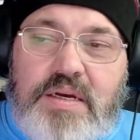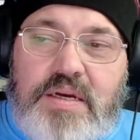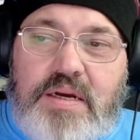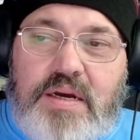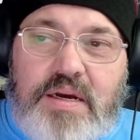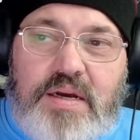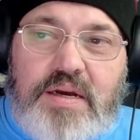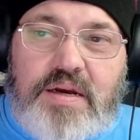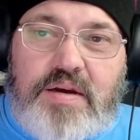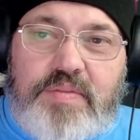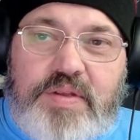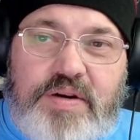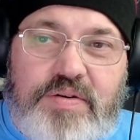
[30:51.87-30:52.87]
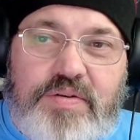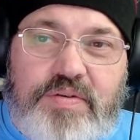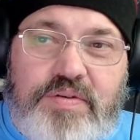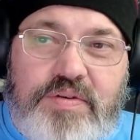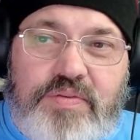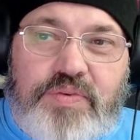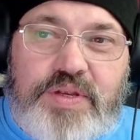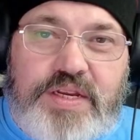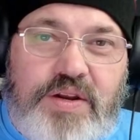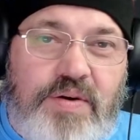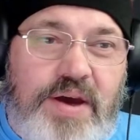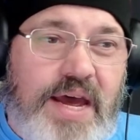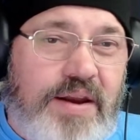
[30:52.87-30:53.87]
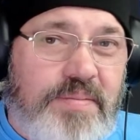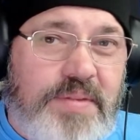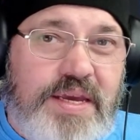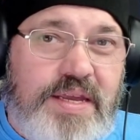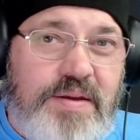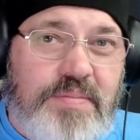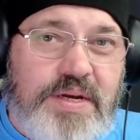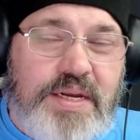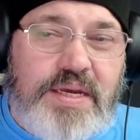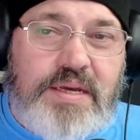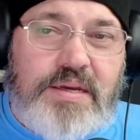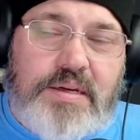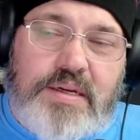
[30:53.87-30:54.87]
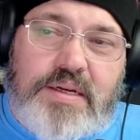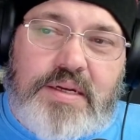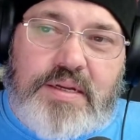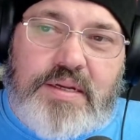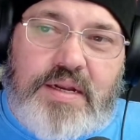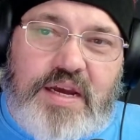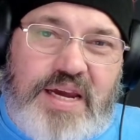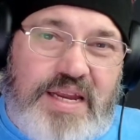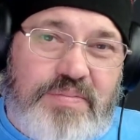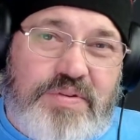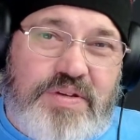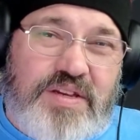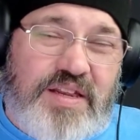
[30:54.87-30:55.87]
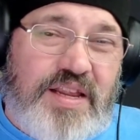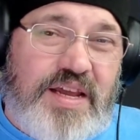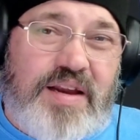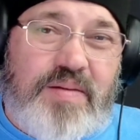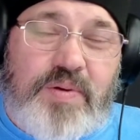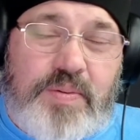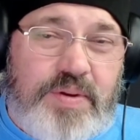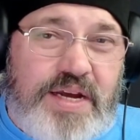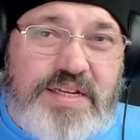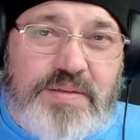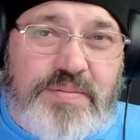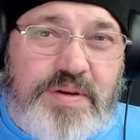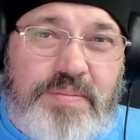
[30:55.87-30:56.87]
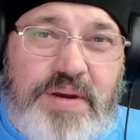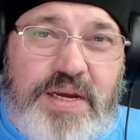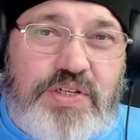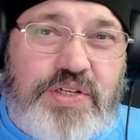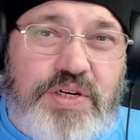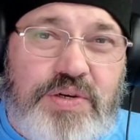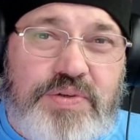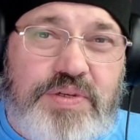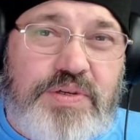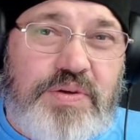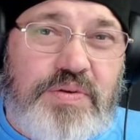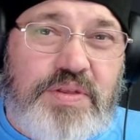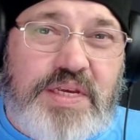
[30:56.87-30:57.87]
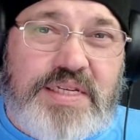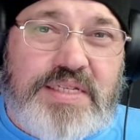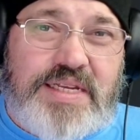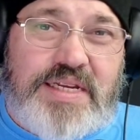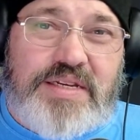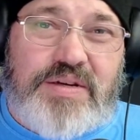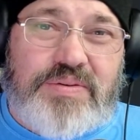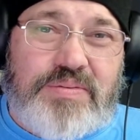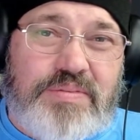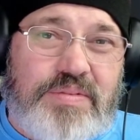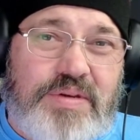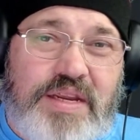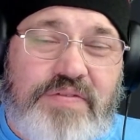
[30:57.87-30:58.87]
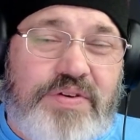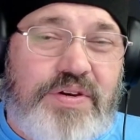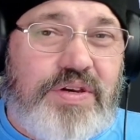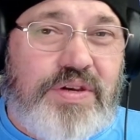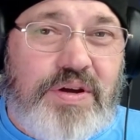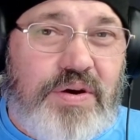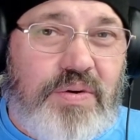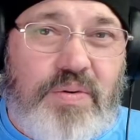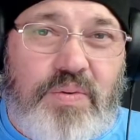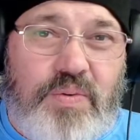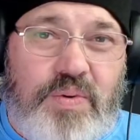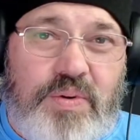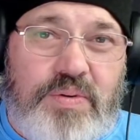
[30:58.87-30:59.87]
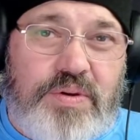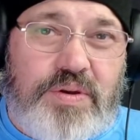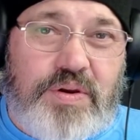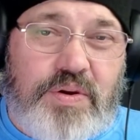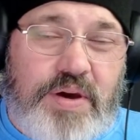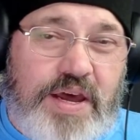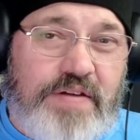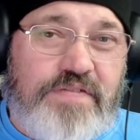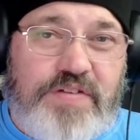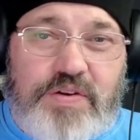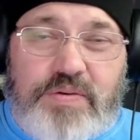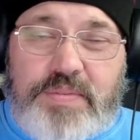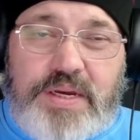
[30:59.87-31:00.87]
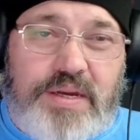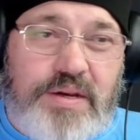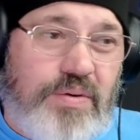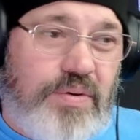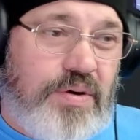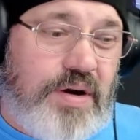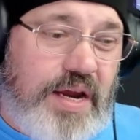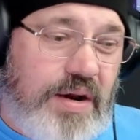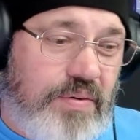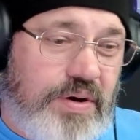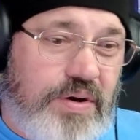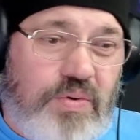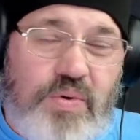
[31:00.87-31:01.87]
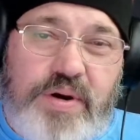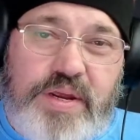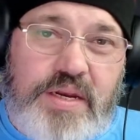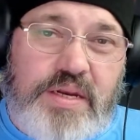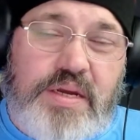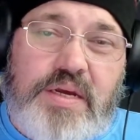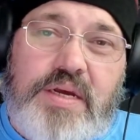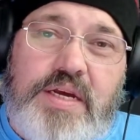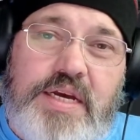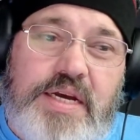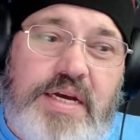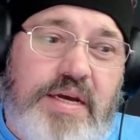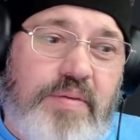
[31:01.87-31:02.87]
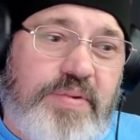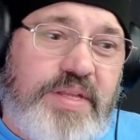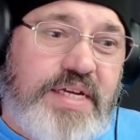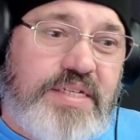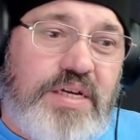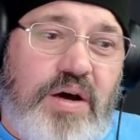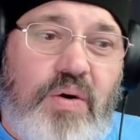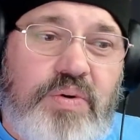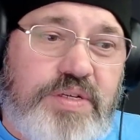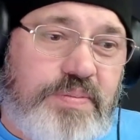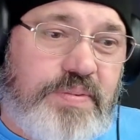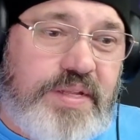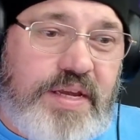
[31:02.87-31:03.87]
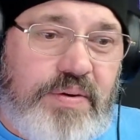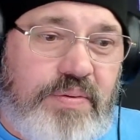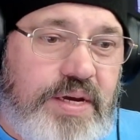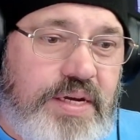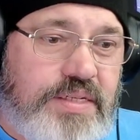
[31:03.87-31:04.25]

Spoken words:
They don't really know how to make any money. I got a lot of people asking me to make shows and do things, and they don't even know, how to film it or how to record it. But that's always been that way.